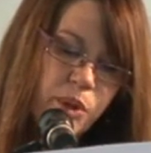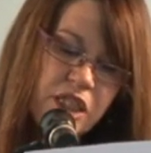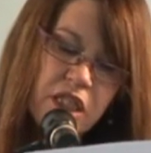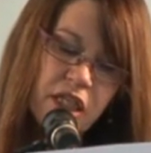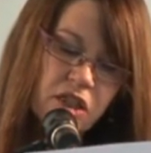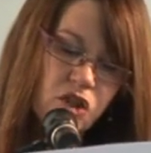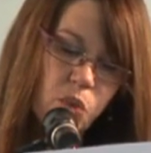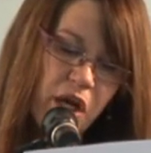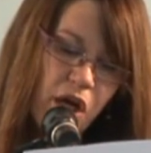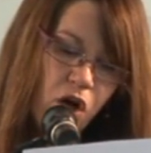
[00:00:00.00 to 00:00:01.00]
beating its
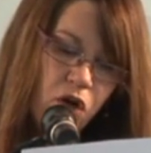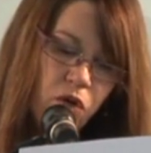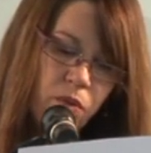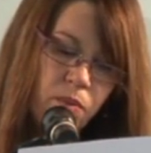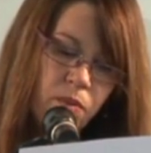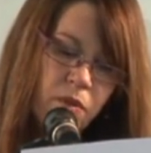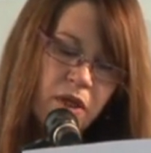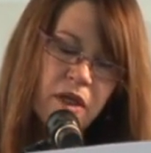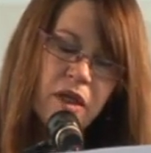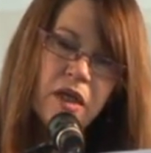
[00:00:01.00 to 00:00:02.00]
way home
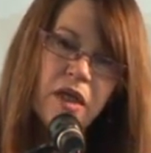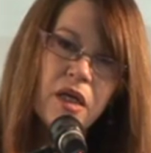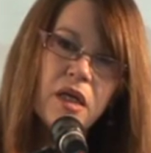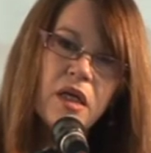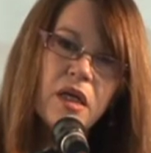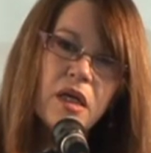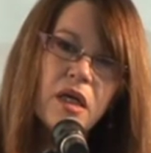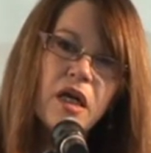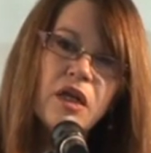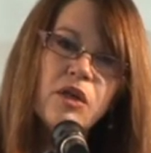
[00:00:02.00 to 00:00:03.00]

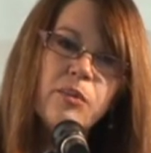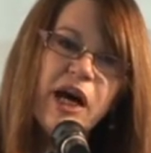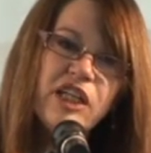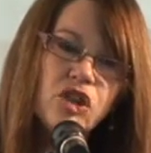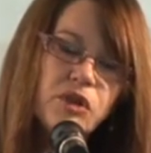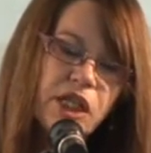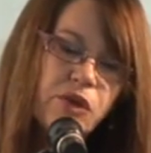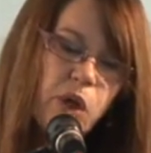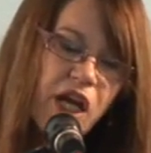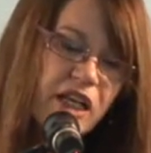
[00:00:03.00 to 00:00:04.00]
in the
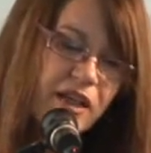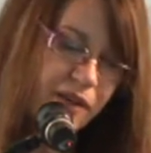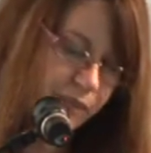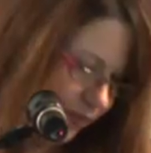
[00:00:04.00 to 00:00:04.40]
battering rain.